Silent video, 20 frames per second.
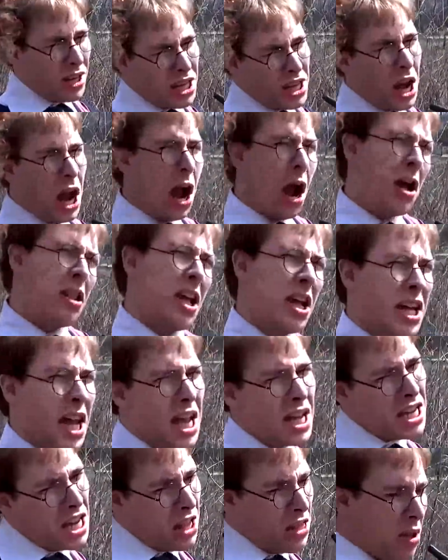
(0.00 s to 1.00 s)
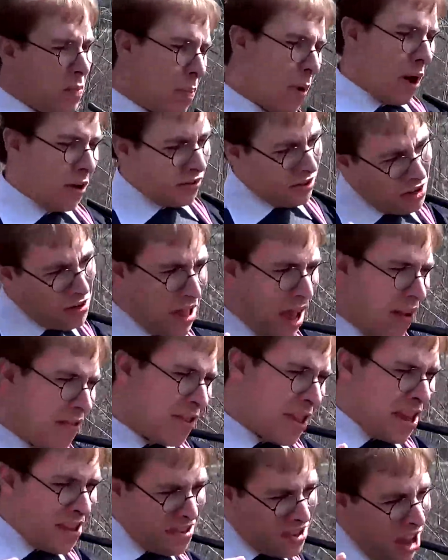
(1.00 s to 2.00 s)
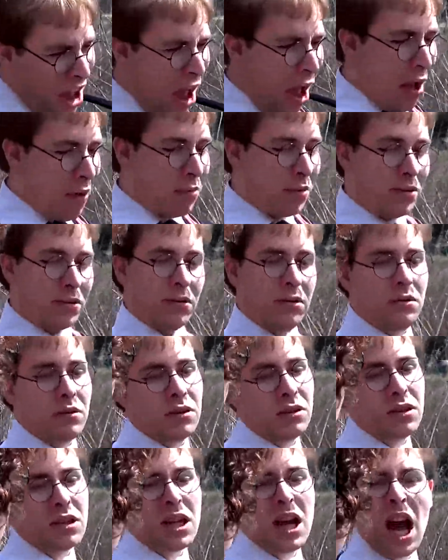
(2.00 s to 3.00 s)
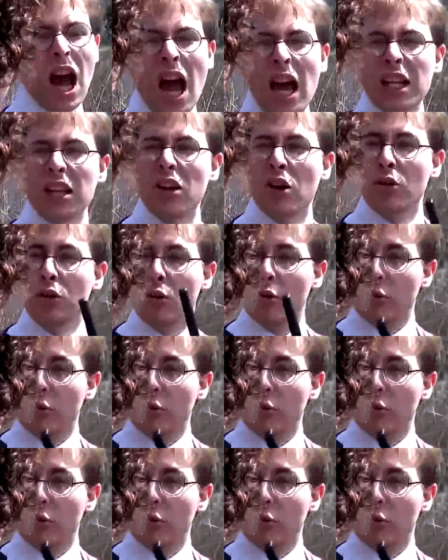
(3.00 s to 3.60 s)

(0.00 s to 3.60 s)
And Film Brain threatens Luke for constantly cock-blocking his